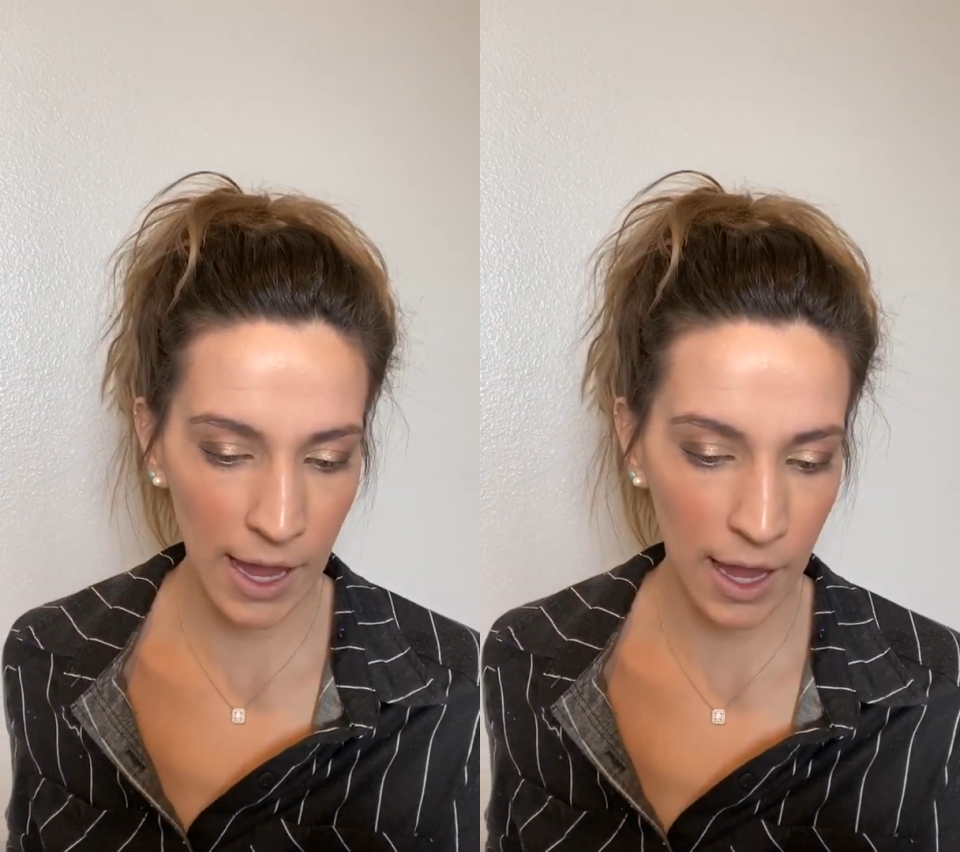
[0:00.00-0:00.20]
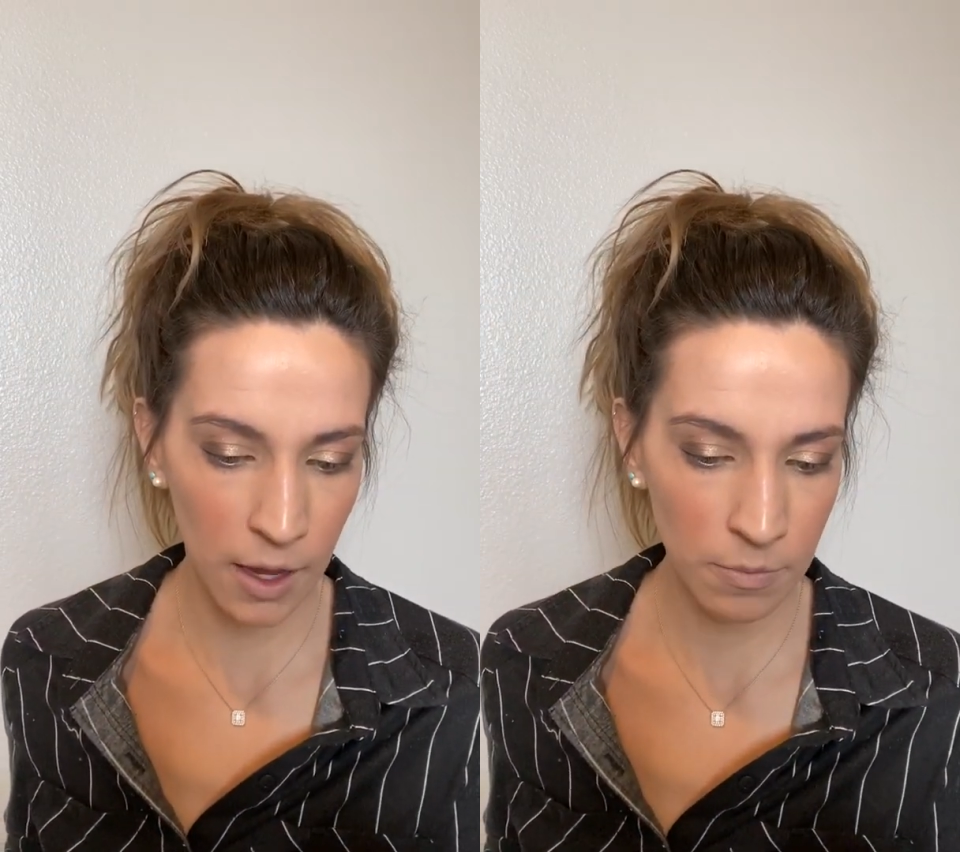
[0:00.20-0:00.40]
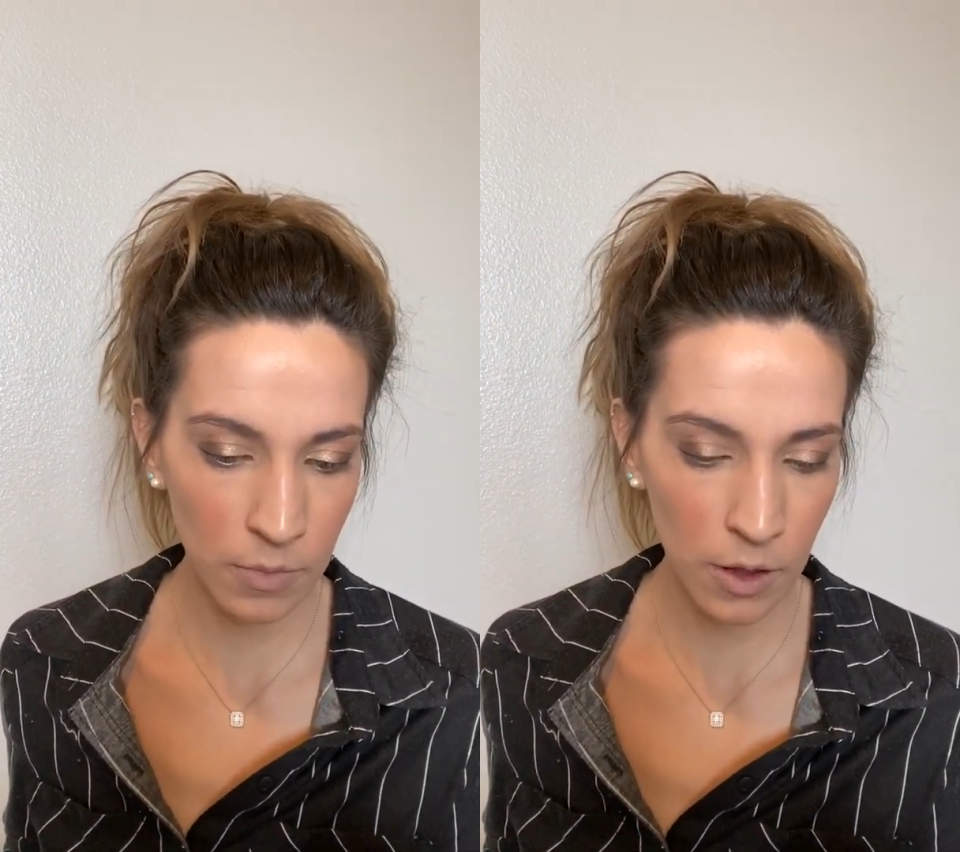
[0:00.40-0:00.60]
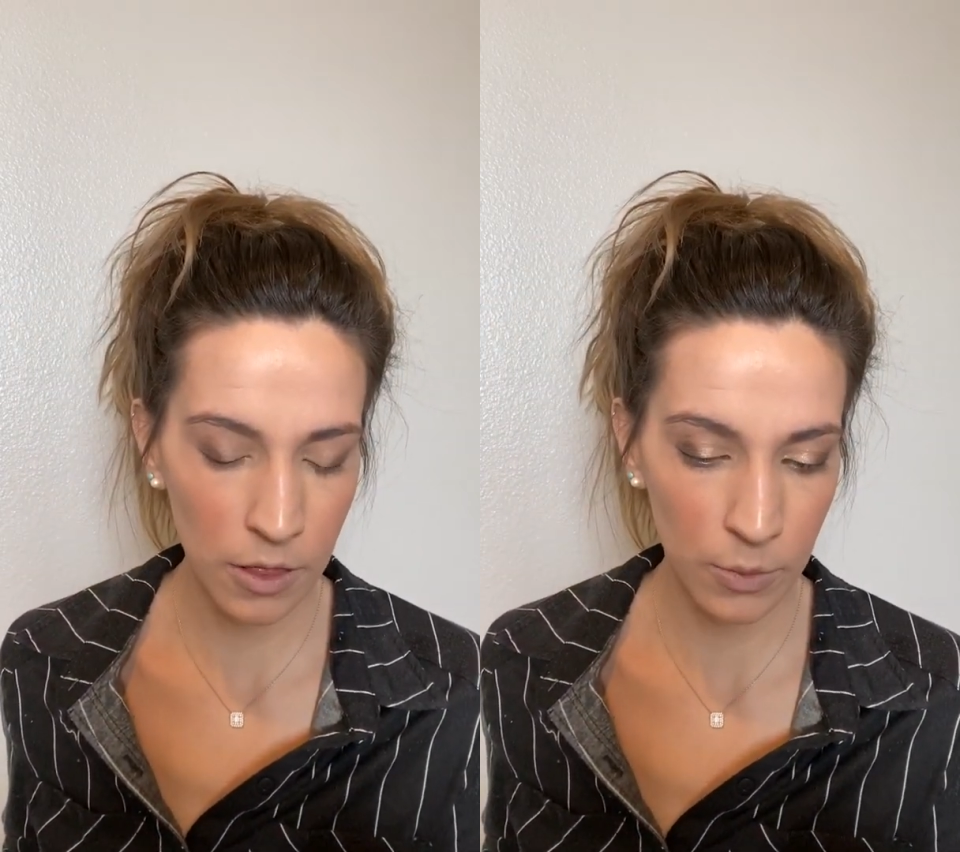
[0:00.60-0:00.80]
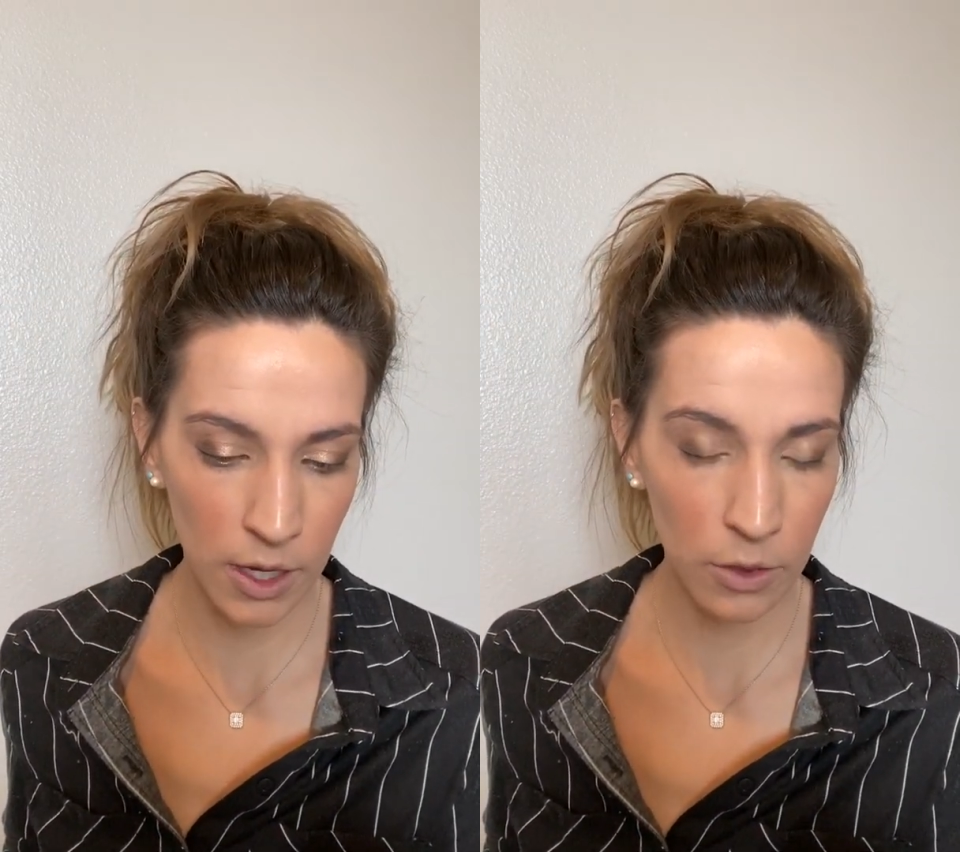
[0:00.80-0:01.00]

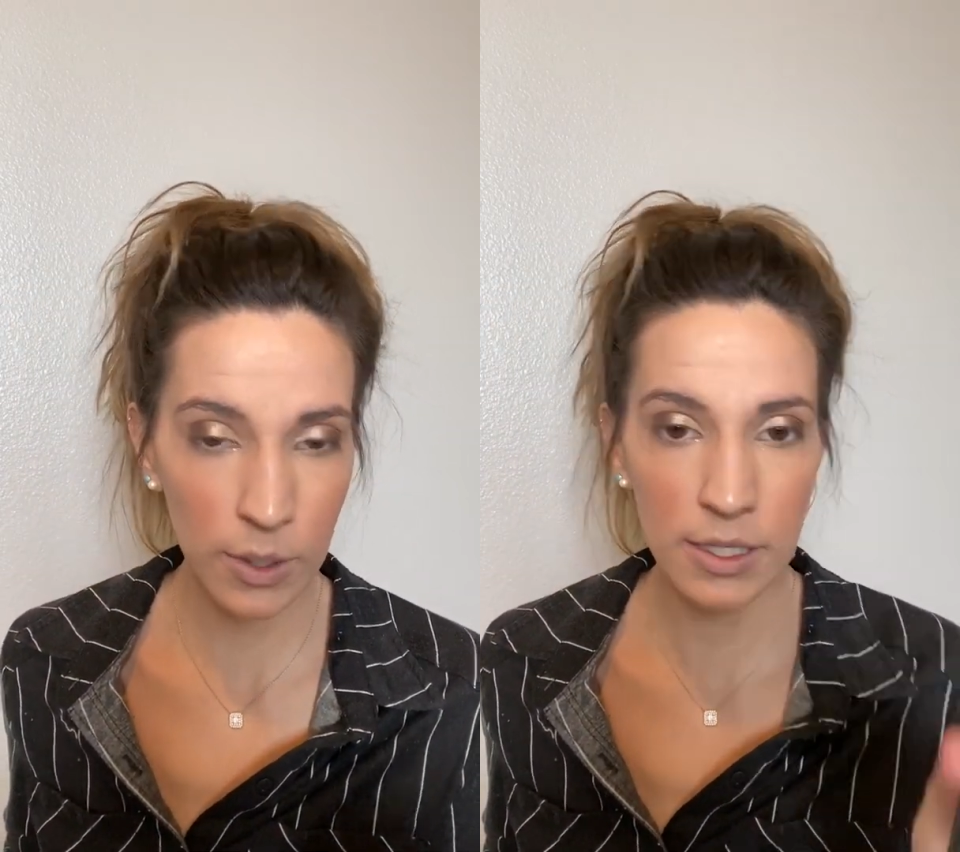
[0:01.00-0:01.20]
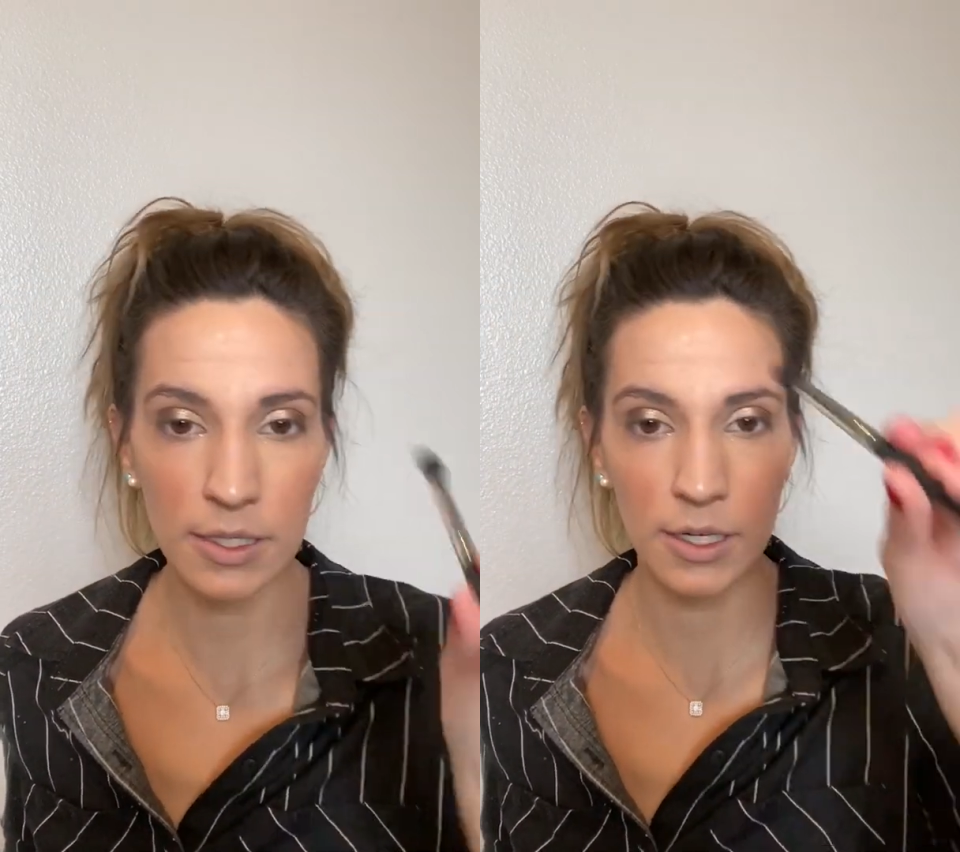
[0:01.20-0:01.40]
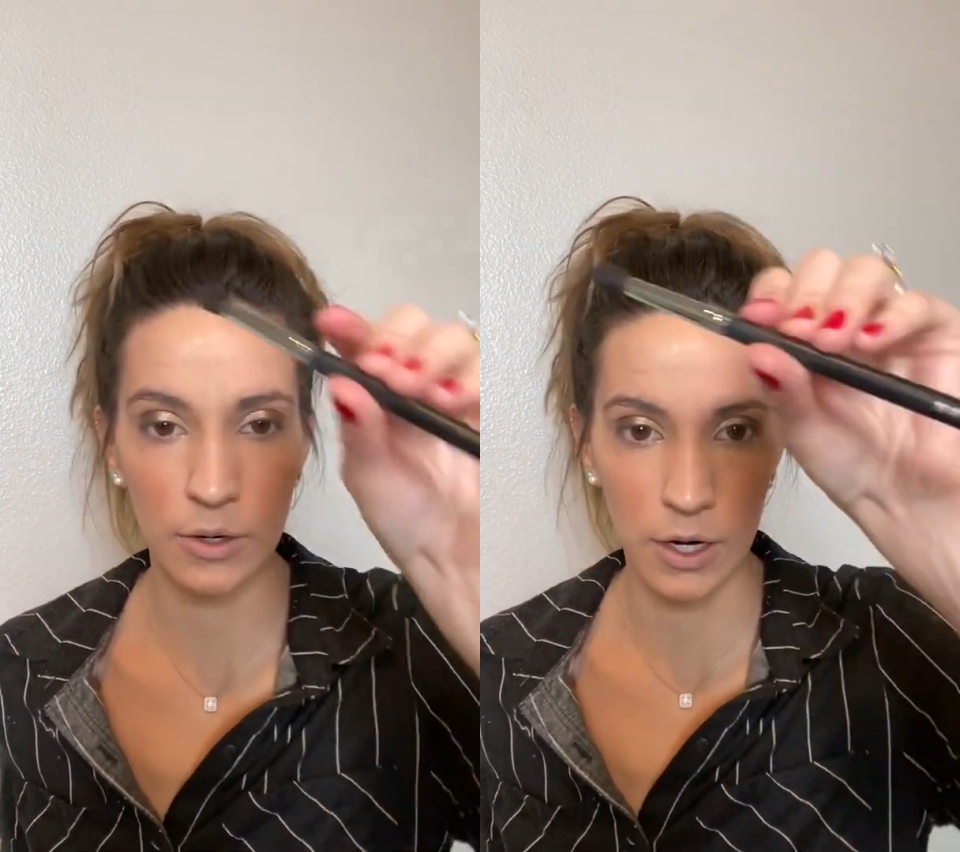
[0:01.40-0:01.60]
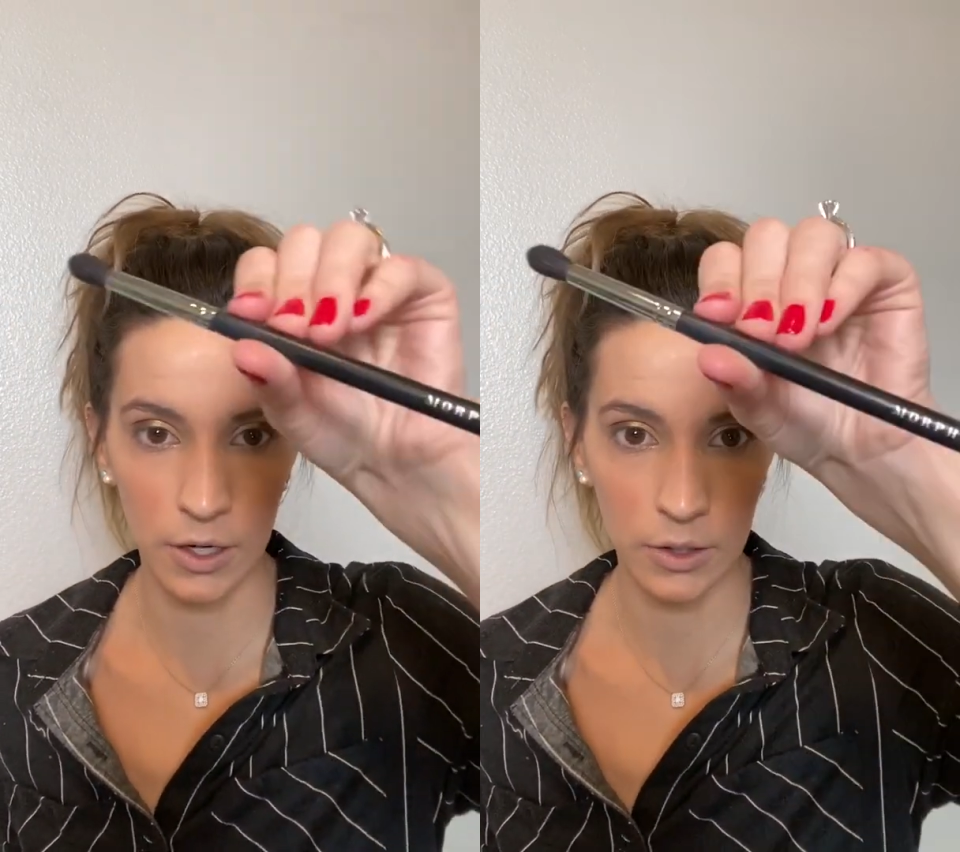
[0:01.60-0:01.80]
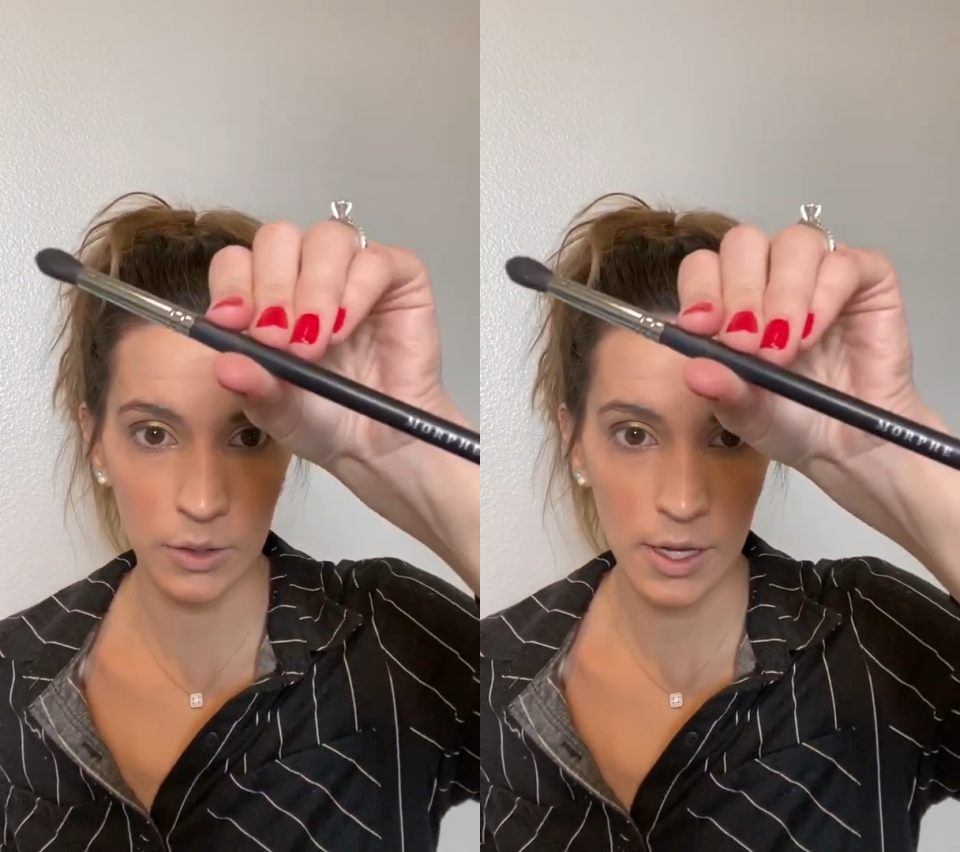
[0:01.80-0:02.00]

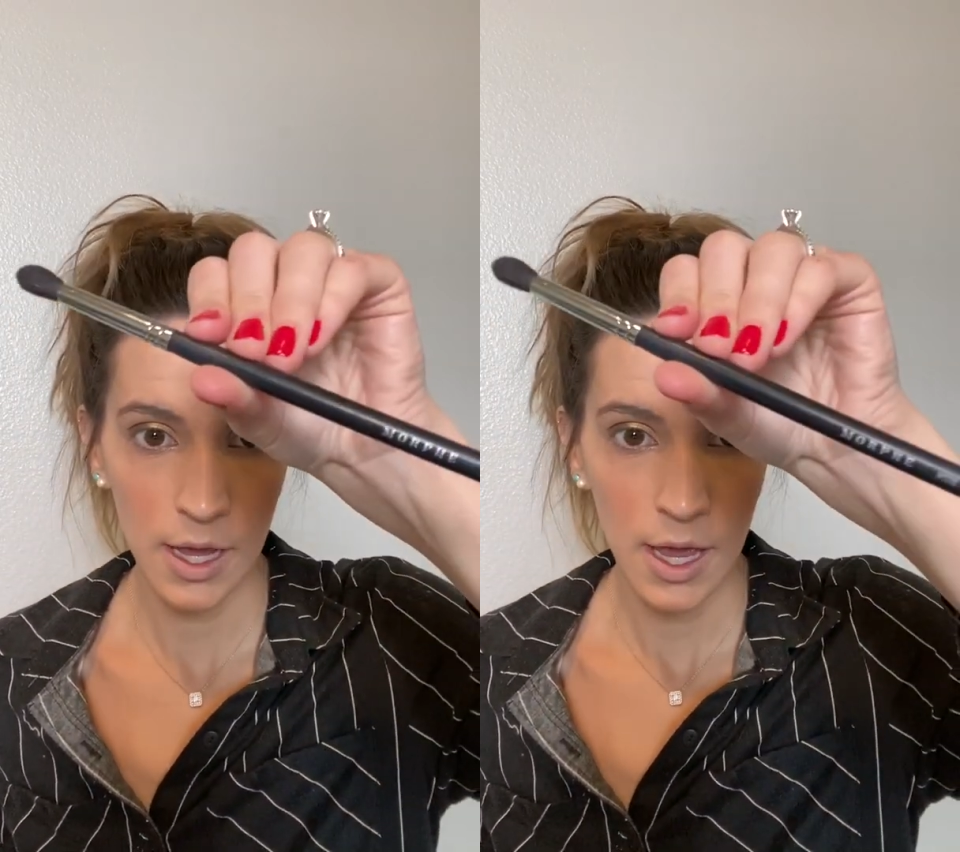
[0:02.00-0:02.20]
M330,